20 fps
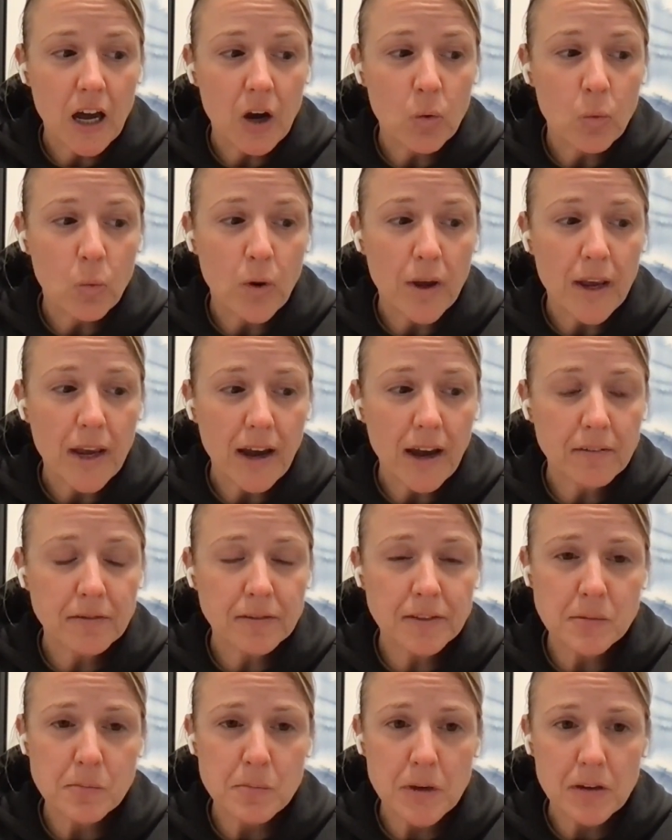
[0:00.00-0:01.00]
we have
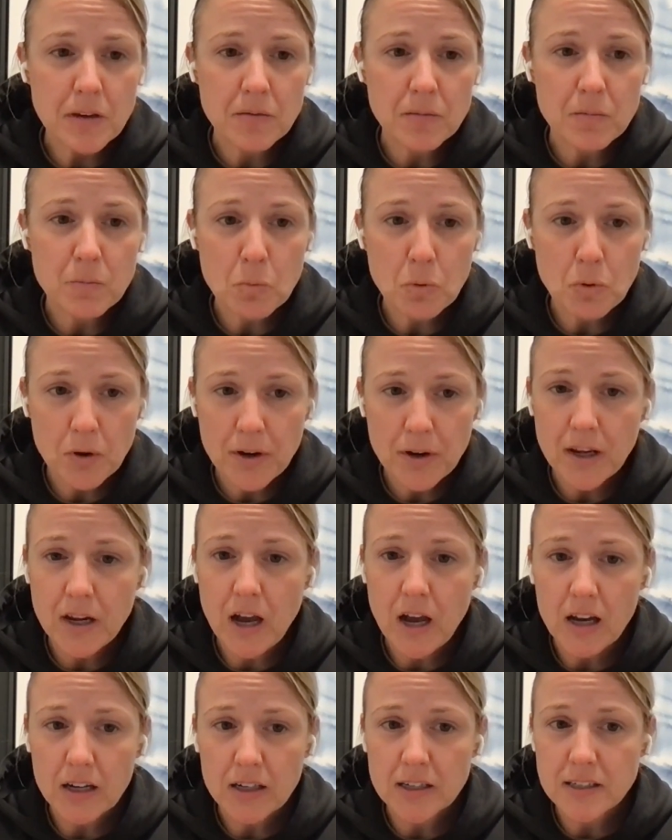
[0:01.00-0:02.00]
to be pretty
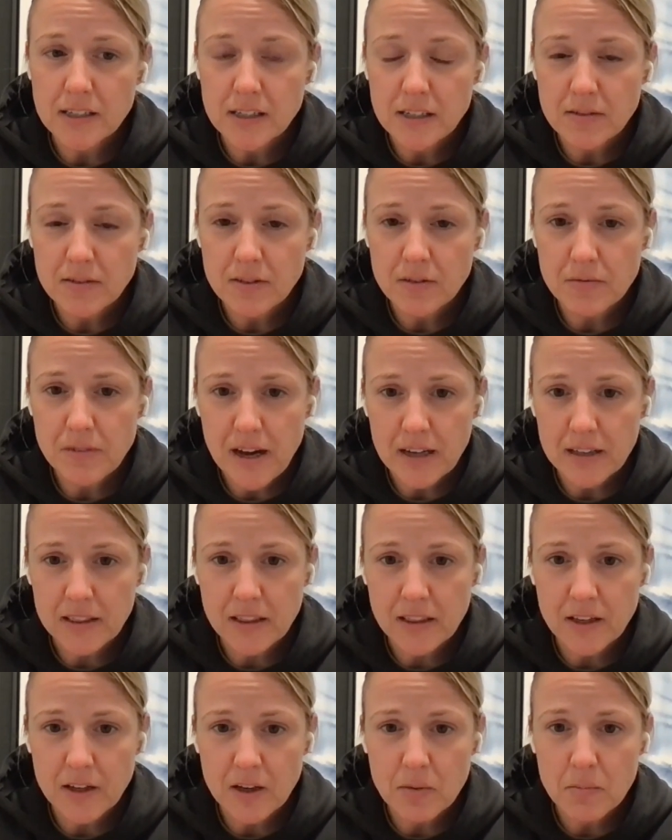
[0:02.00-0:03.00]
cognizant of the fact
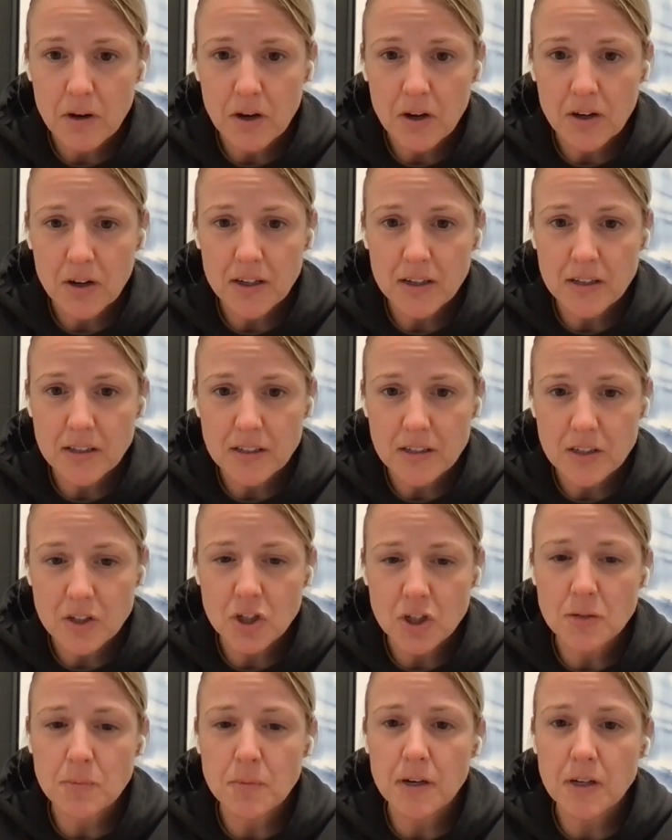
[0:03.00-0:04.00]
that Americans,
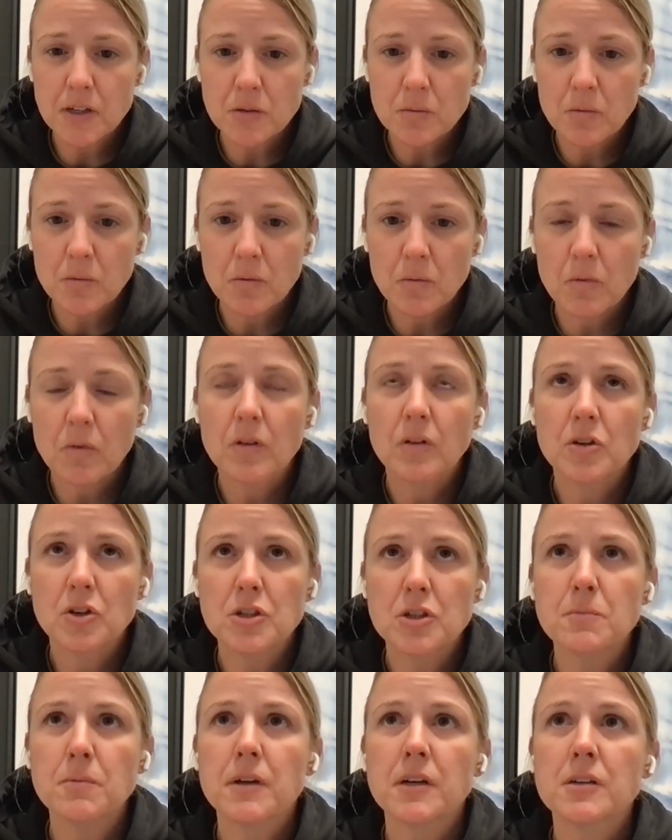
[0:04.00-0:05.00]
just because
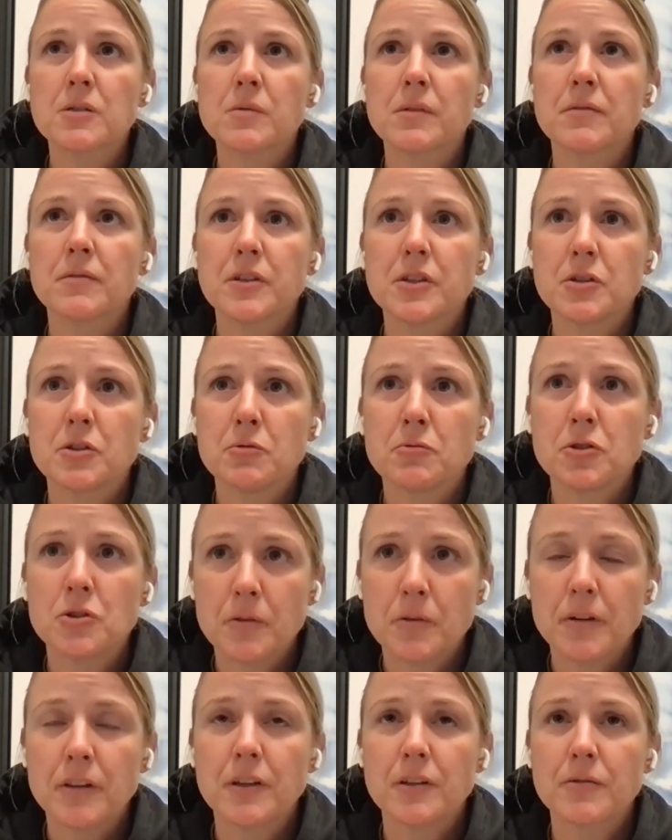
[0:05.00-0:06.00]
we've been
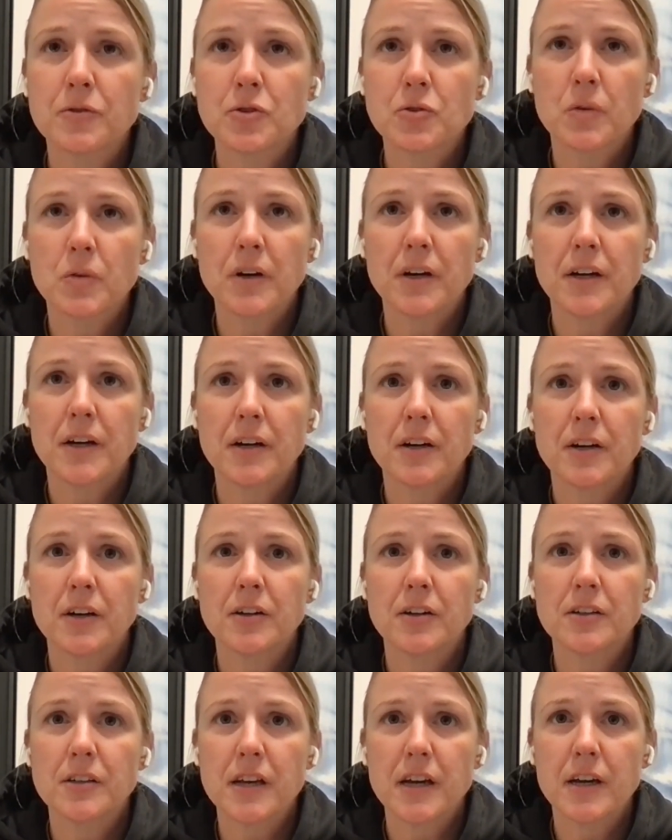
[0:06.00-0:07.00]
doing this for 20
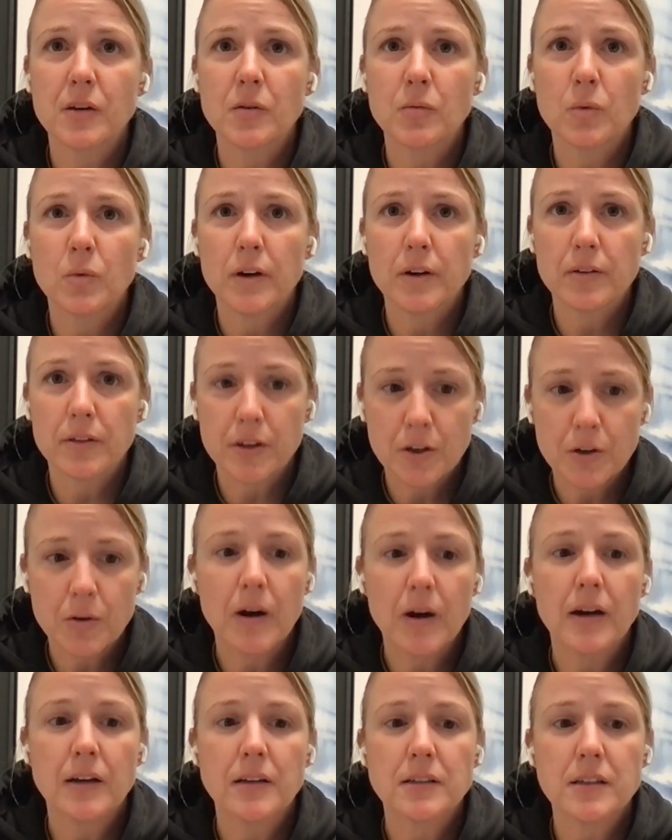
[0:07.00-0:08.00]
years and we're the
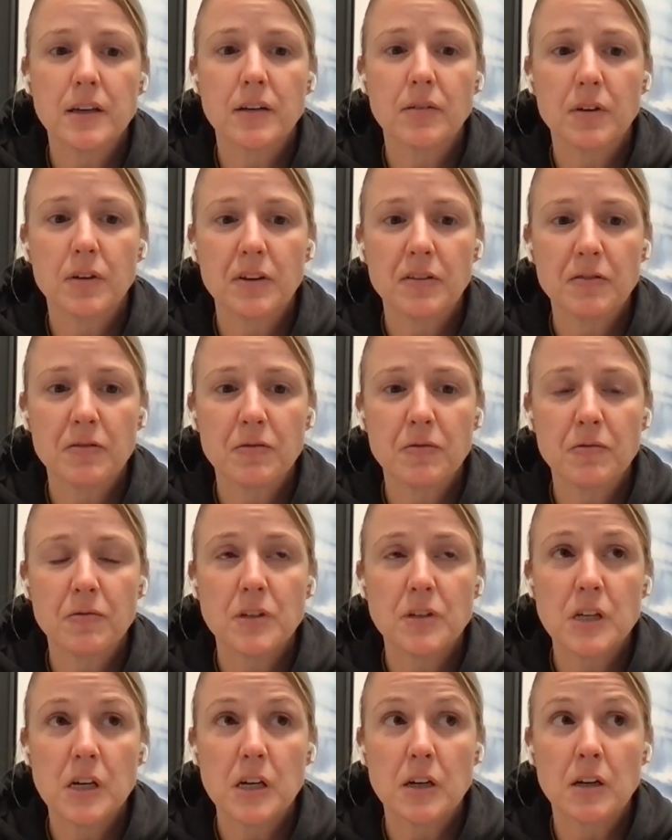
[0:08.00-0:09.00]
US and we've
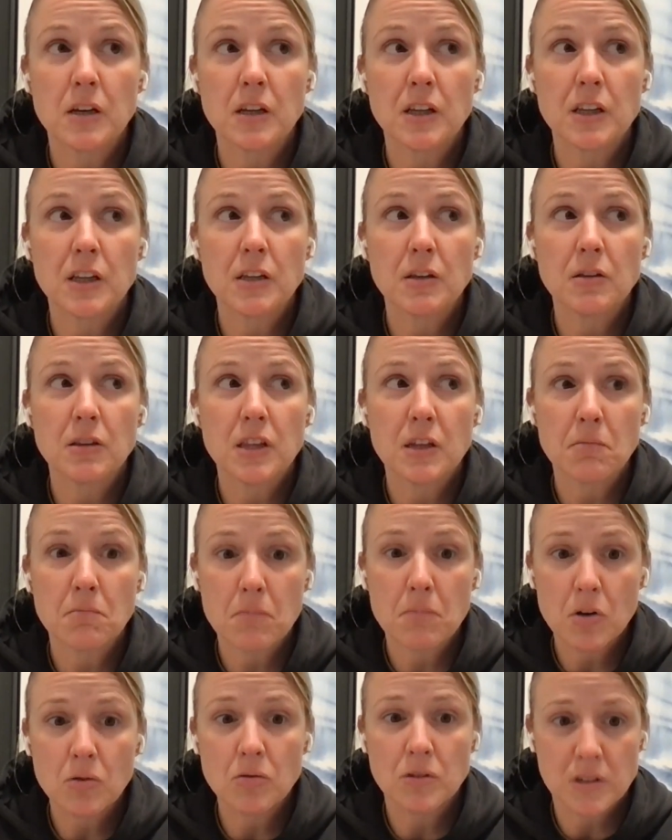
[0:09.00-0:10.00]
done the
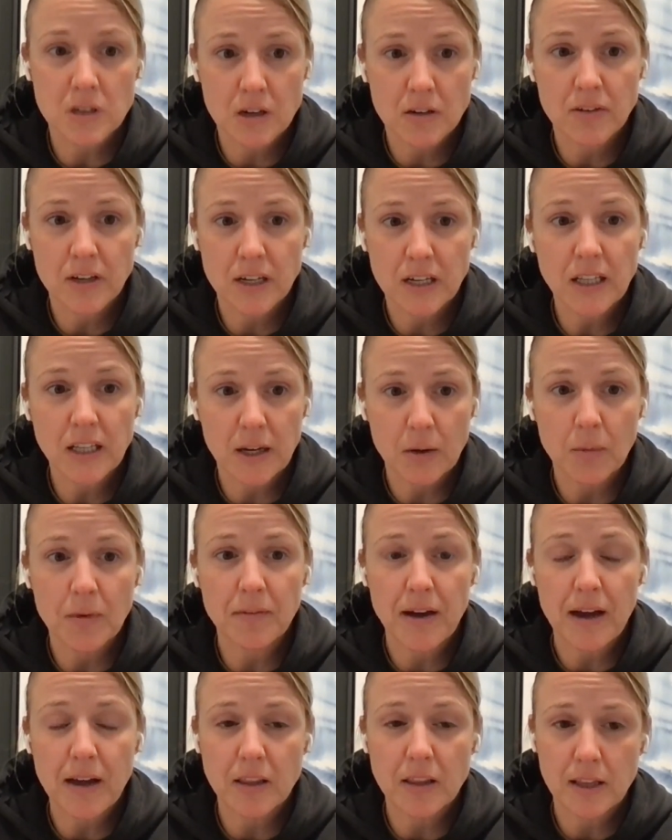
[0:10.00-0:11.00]
most of it, like
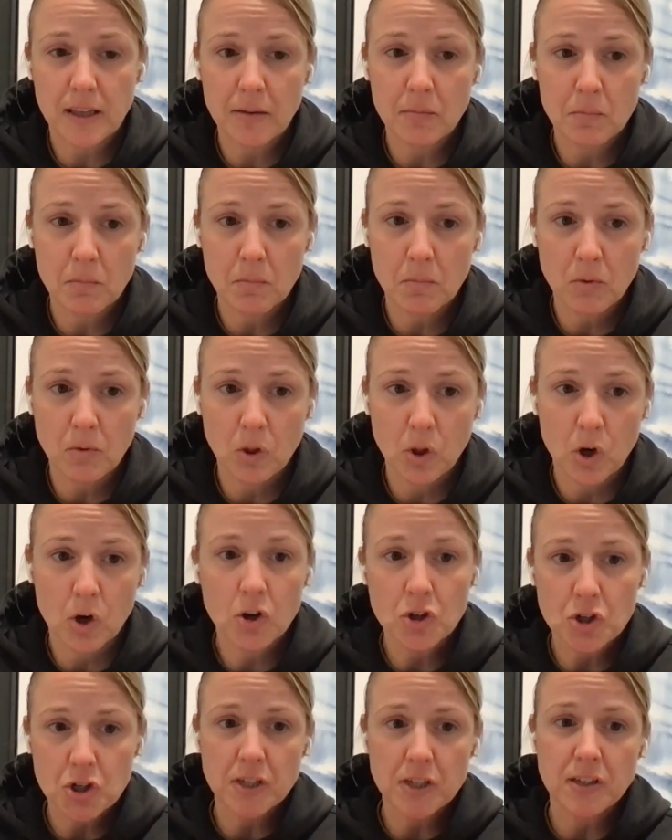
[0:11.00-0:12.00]
we've had the
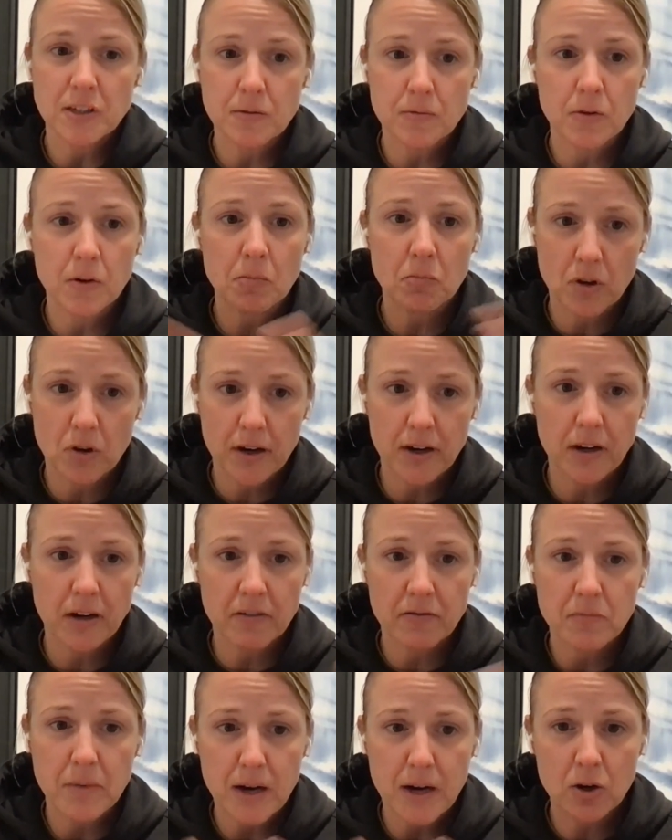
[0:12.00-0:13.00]
largest footprint
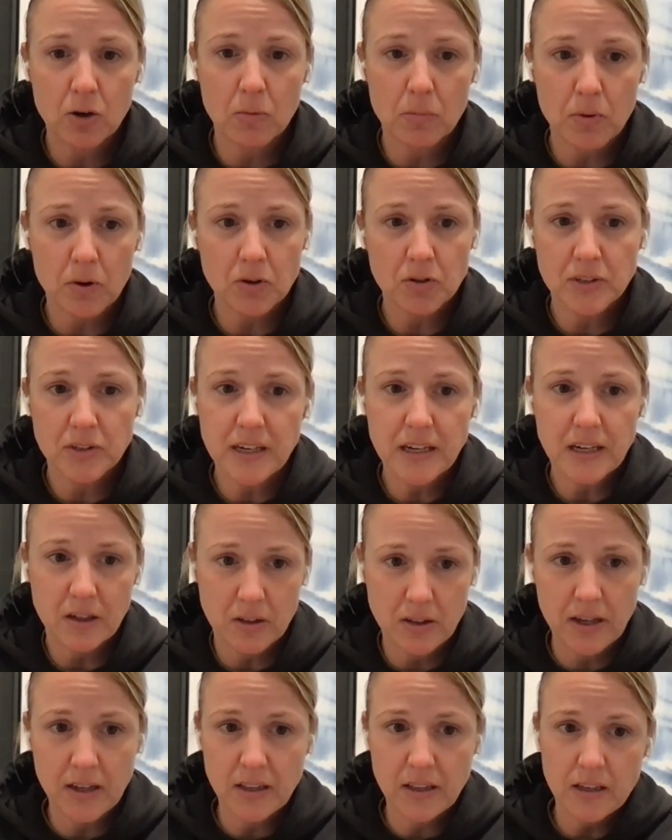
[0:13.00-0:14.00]
of medical
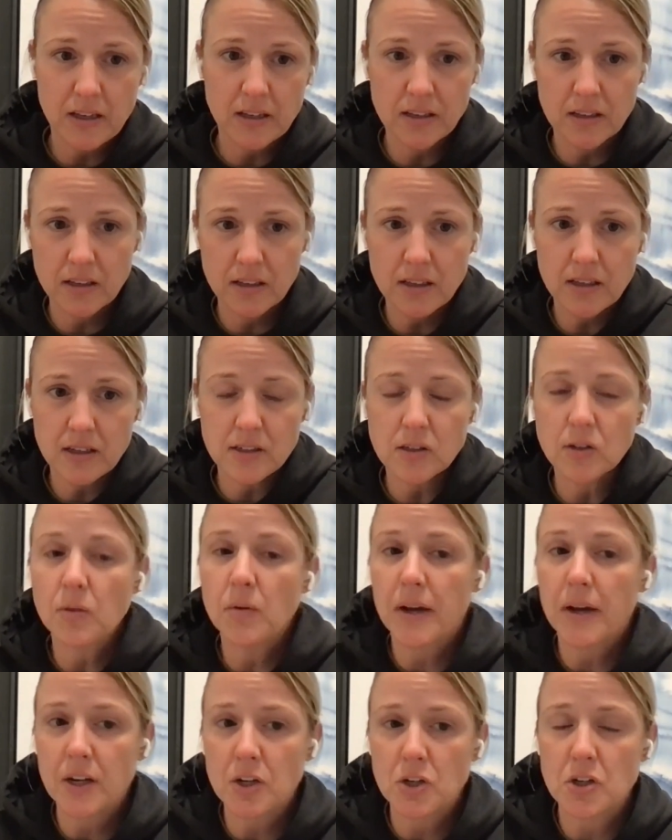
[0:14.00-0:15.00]
personnel in these
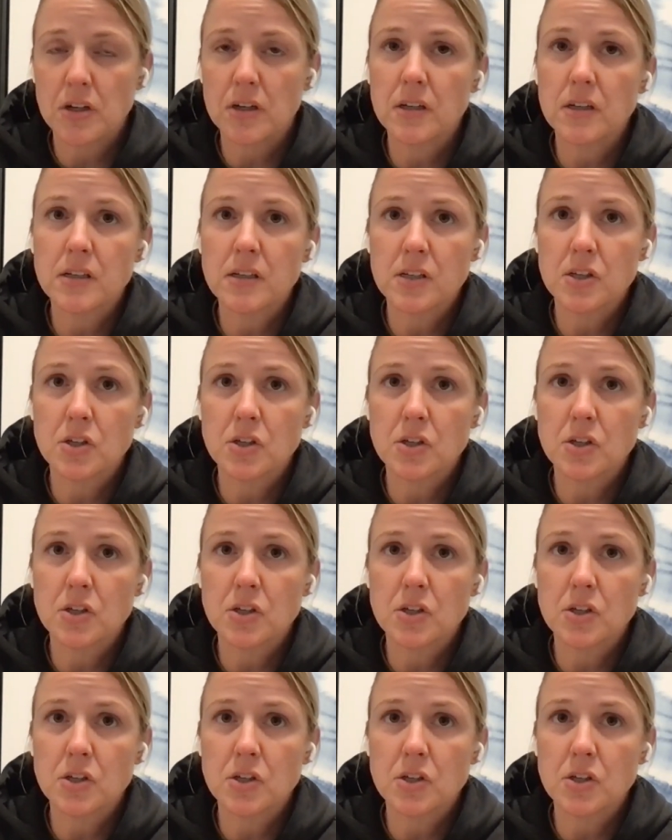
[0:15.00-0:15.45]
locations.